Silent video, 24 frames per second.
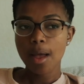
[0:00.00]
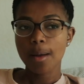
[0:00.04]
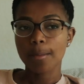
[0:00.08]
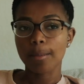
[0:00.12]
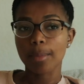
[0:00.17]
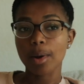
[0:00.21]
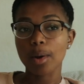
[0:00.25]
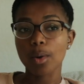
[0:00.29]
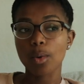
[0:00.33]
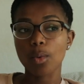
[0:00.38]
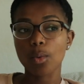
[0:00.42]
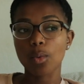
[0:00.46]

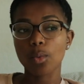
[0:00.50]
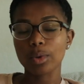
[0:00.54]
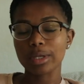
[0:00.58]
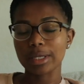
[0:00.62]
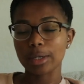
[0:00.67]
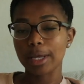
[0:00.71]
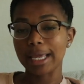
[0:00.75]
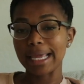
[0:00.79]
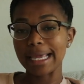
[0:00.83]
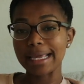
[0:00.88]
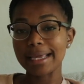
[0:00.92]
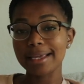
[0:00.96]
But
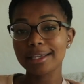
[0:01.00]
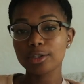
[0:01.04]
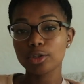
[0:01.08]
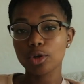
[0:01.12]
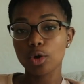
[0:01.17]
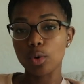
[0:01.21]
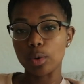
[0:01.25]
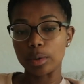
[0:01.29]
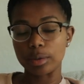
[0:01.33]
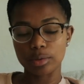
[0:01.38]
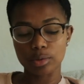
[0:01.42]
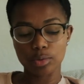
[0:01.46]
what is
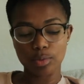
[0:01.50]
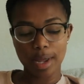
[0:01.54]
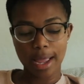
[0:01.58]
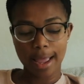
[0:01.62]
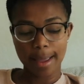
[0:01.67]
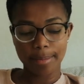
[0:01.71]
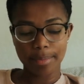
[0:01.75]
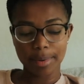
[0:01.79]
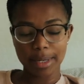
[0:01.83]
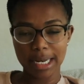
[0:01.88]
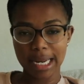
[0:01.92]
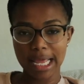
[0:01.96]
going to
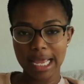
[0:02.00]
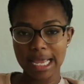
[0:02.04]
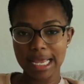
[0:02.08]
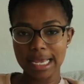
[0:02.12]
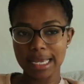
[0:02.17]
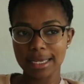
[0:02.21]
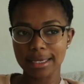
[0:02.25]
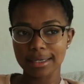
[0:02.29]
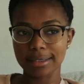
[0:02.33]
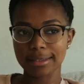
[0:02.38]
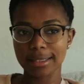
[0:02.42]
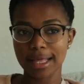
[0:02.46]
happen
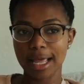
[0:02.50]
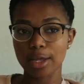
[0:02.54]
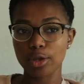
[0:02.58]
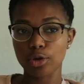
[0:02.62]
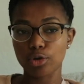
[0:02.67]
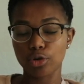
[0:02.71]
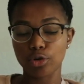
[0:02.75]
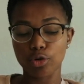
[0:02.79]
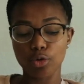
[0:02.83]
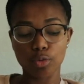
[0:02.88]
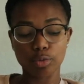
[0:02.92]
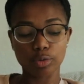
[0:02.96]
is that
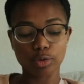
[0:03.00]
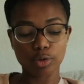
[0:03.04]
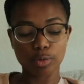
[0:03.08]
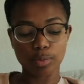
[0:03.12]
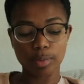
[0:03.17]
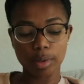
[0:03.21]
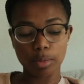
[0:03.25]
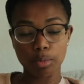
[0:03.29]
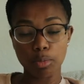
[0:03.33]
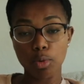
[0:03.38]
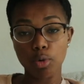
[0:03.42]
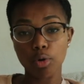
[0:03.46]
you're going to
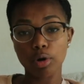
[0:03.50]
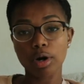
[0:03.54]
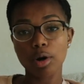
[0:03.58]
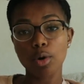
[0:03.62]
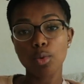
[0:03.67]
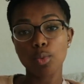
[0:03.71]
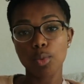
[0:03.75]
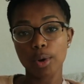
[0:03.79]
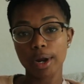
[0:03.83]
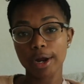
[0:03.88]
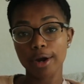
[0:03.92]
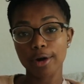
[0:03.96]
be more
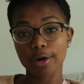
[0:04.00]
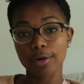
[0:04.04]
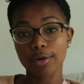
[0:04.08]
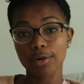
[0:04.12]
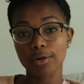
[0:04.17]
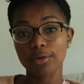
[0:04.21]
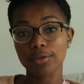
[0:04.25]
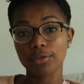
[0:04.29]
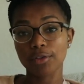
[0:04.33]
aware